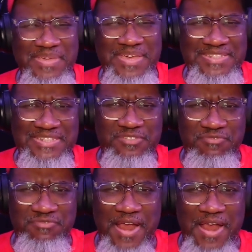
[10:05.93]
because it's
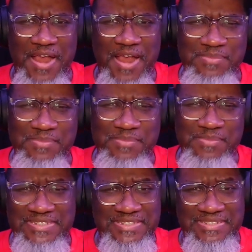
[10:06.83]
viral, not
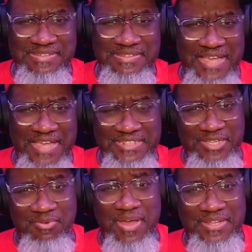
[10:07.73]
because it's actually
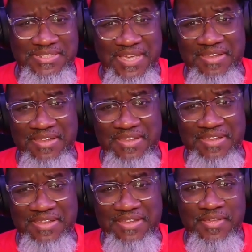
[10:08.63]
qualitative
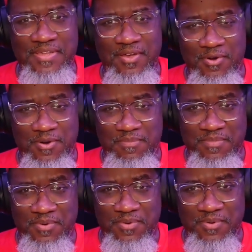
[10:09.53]
or
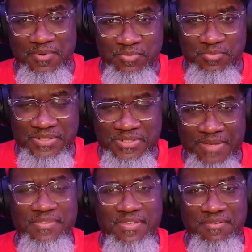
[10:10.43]

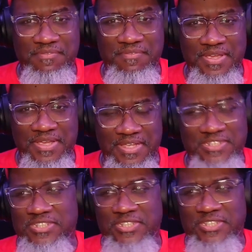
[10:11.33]
redemptive. It's just